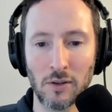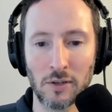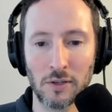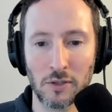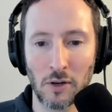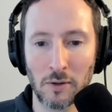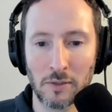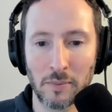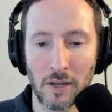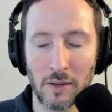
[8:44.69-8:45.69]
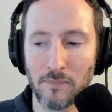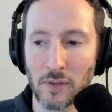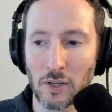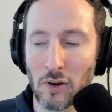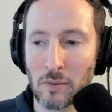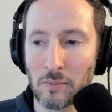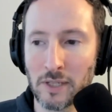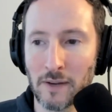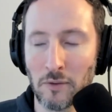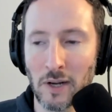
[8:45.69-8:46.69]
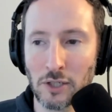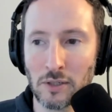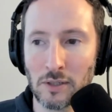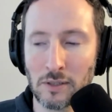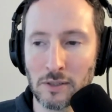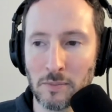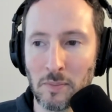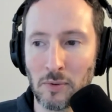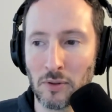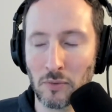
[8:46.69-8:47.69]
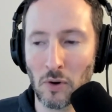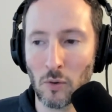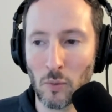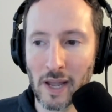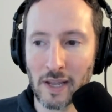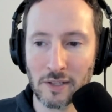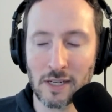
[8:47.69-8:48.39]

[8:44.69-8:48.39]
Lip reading: You're going to start to become incredibly deferential to people in the wrong ways.